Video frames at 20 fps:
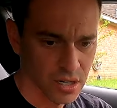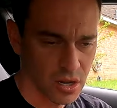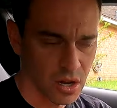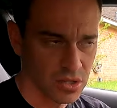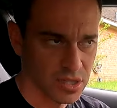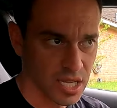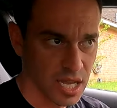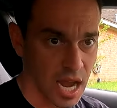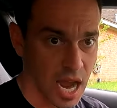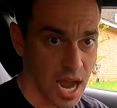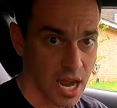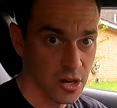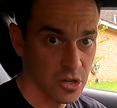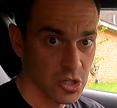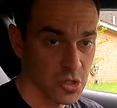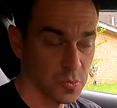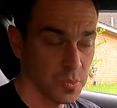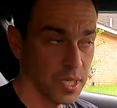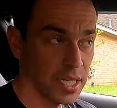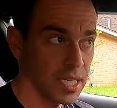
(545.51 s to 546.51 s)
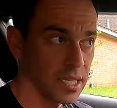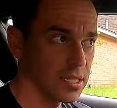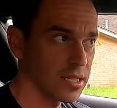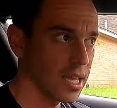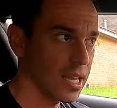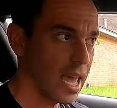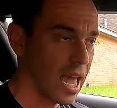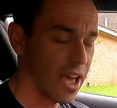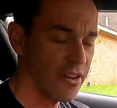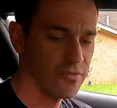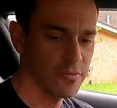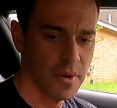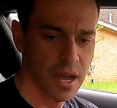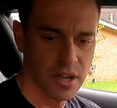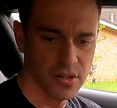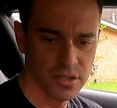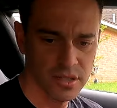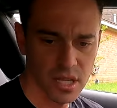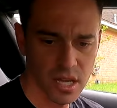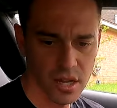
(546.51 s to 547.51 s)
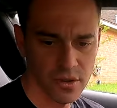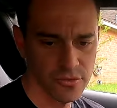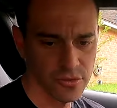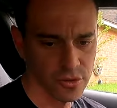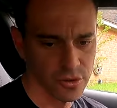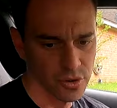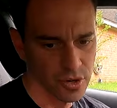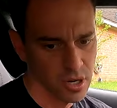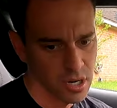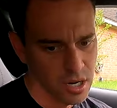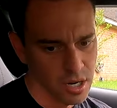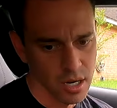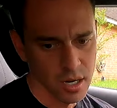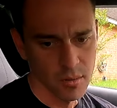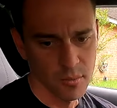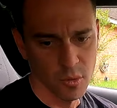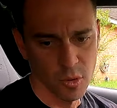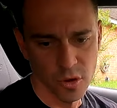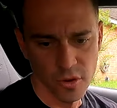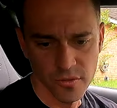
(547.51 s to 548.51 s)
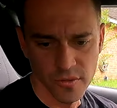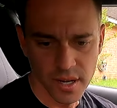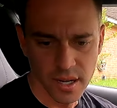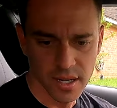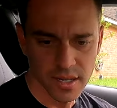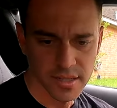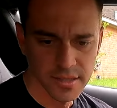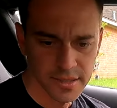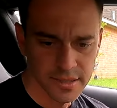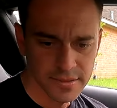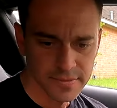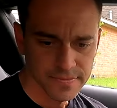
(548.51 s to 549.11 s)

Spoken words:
I'll say, higher speeds like half-mile stuff, or more of a